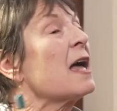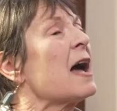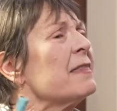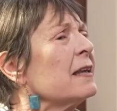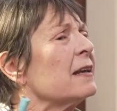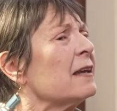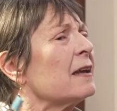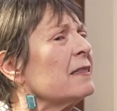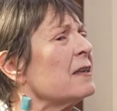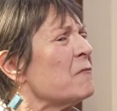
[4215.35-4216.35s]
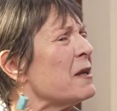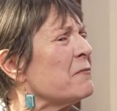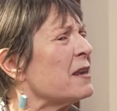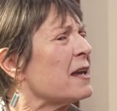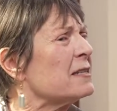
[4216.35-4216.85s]
I think it may have
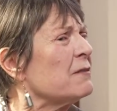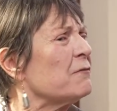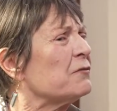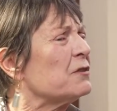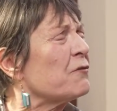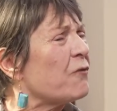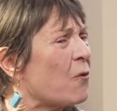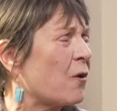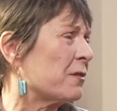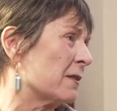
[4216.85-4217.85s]
been 1954